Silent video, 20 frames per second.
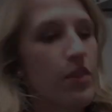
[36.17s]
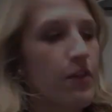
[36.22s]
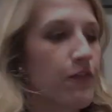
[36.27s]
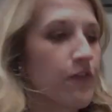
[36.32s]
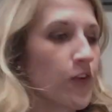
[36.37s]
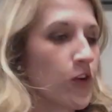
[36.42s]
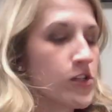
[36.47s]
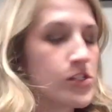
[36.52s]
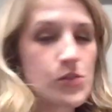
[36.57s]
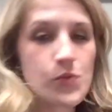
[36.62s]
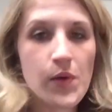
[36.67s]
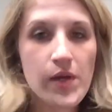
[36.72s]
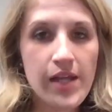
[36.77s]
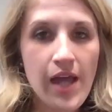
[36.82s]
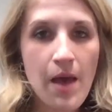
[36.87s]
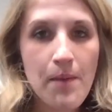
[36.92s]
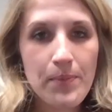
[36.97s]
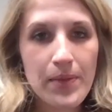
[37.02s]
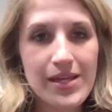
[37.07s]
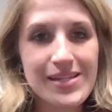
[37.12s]
The first one
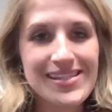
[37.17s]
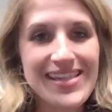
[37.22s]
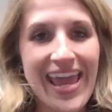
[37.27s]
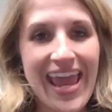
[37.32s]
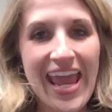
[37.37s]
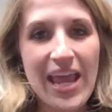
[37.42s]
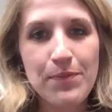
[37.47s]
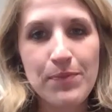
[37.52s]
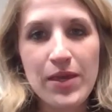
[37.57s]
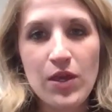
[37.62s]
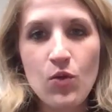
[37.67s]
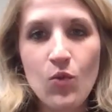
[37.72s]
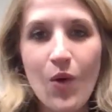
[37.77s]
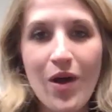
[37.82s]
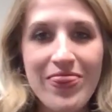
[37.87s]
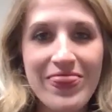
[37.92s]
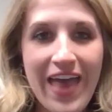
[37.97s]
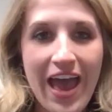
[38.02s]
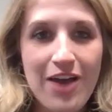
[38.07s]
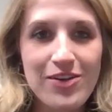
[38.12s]
up is the
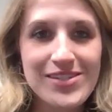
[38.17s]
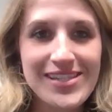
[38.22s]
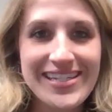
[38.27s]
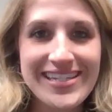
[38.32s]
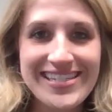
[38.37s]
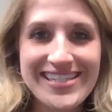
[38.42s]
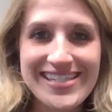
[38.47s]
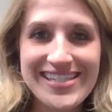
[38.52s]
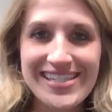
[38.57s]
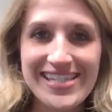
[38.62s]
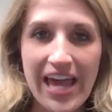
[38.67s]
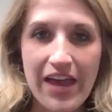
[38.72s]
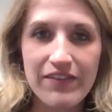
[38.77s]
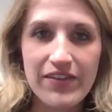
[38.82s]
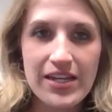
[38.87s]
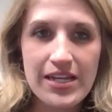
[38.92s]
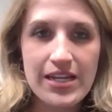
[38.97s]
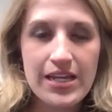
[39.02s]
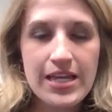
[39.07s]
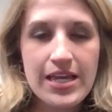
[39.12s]
AP1007.
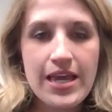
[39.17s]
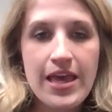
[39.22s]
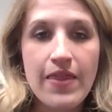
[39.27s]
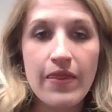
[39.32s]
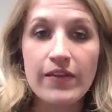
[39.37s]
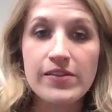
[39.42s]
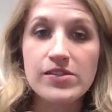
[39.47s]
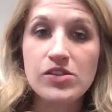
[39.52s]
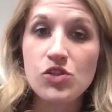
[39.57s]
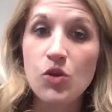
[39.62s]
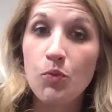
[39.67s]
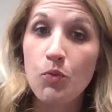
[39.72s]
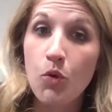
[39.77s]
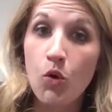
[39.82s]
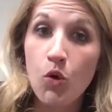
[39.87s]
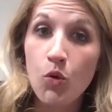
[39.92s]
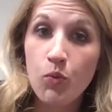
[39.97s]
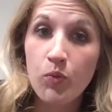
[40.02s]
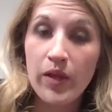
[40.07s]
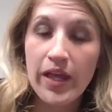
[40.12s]
This is a
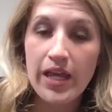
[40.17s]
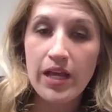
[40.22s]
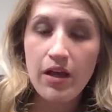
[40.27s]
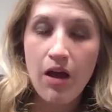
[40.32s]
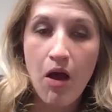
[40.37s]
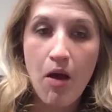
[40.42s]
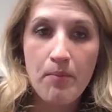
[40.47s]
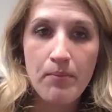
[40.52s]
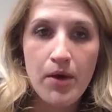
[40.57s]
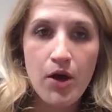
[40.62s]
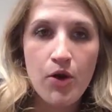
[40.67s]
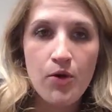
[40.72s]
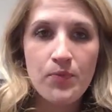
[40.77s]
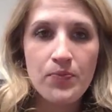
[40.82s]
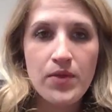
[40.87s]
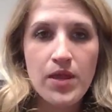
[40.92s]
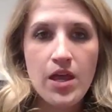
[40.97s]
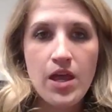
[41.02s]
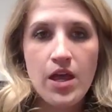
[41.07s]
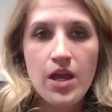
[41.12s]
pull plate combo.
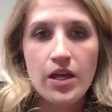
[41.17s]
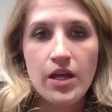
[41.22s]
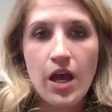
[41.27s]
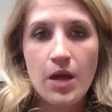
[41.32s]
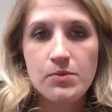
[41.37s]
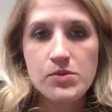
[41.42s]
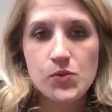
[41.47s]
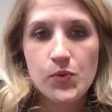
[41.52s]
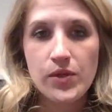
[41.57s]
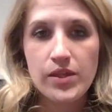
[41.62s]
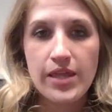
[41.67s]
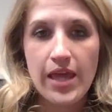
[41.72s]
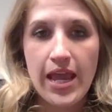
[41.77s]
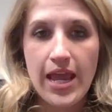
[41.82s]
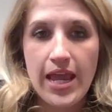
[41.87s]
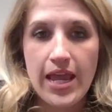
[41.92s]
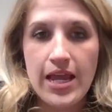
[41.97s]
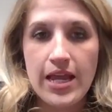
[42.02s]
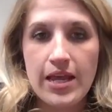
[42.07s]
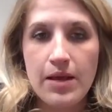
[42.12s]
Comes with
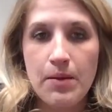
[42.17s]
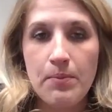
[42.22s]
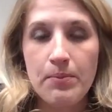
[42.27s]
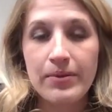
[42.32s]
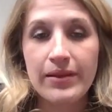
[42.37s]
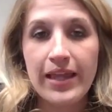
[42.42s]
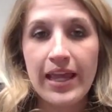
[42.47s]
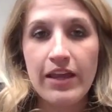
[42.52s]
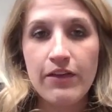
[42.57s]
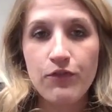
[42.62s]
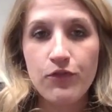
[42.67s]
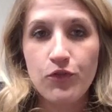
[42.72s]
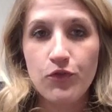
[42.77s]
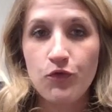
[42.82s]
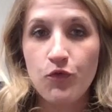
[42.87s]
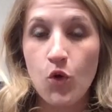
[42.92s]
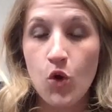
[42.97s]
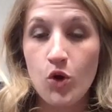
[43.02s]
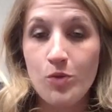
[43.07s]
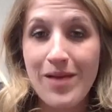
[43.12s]
a plate
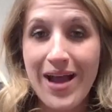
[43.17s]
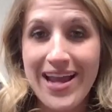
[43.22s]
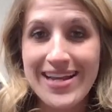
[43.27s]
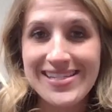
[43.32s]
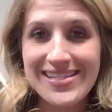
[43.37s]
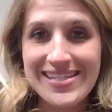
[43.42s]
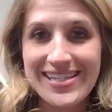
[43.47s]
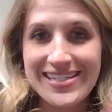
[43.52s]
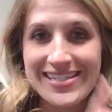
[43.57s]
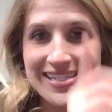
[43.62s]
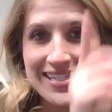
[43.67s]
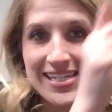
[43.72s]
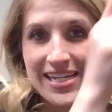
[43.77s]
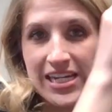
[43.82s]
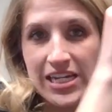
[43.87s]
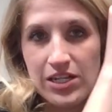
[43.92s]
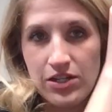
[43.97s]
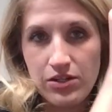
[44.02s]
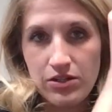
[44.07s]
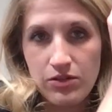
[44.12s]
4x16
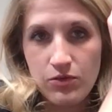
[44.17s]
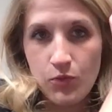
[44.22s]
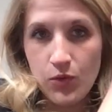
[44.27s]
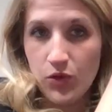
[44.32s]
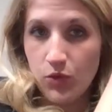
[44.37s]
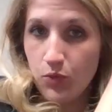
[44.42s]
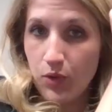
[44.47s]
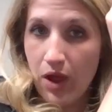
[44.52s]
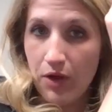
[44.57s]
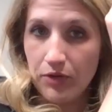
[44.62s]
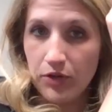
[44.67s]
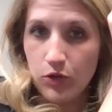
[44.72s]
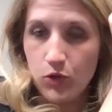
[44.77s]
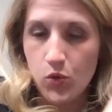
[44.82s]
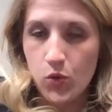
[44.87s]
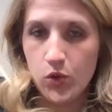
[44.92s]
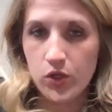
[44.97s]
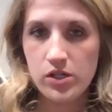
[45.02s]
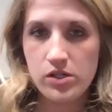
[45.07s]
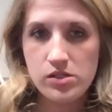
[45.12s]
with rounded
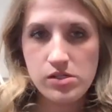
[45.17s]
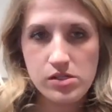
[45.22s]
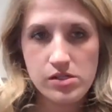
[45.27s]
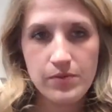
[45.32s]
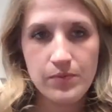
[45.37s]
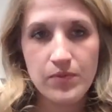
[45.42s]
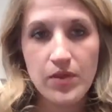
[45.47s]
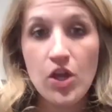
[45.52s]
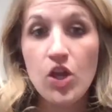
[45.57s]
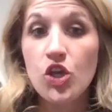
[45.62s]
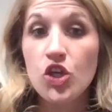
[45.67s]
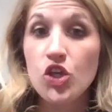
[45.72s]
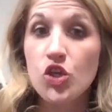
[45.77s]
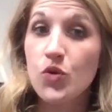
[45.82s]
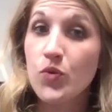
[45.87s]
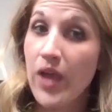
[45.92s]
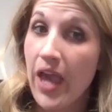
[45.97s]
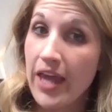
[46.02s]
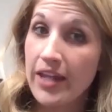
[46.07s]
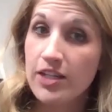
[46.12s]
corners. You
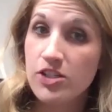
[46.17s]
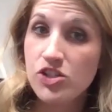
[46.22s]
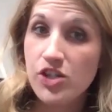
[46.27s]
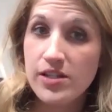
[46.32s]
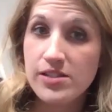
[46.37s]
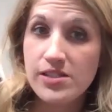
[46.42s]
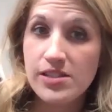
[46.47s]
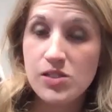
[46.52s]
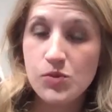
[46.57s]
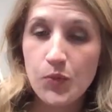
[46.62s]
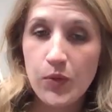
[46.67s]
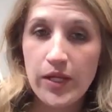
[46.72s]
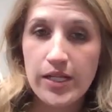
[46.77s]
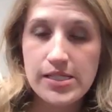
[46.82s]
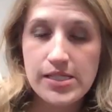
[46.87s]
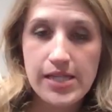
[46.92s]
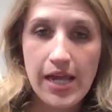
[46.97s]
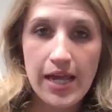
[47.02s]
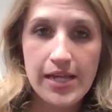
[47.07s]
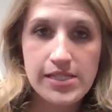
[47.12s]
can adjust this plate
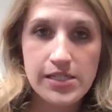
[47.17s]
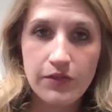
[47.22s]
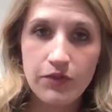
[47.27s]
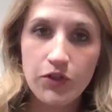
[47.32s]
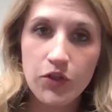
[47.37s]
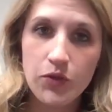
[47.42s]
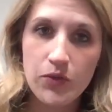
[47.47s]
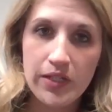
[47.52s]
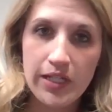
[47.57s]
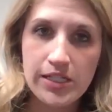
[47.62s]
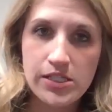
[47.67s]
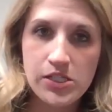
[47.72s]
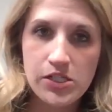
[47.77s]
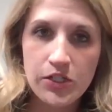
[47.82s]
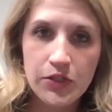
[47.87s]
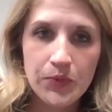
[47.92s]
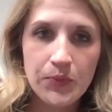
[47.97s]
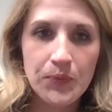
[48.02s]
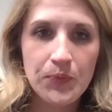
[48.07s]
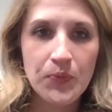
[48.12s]
size if you need to.